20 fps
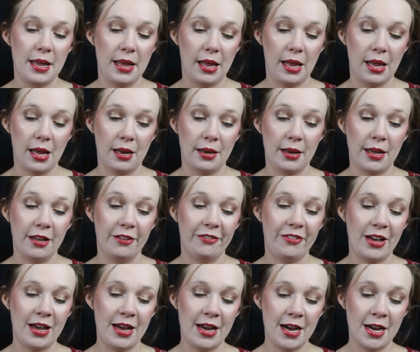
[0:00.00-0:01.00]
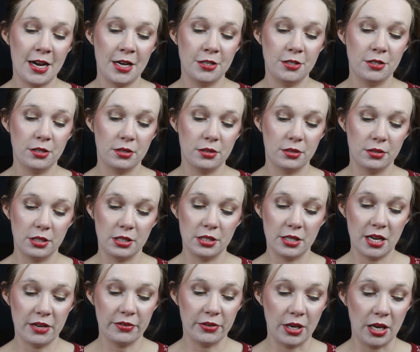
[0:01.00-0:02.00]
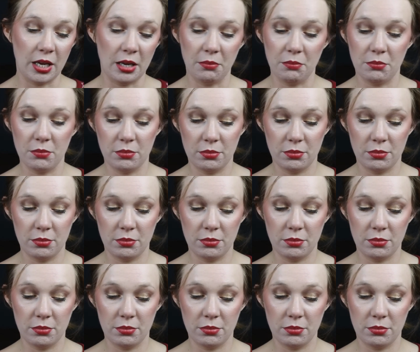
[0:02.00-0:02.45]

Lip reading: and I've had, does it have a name?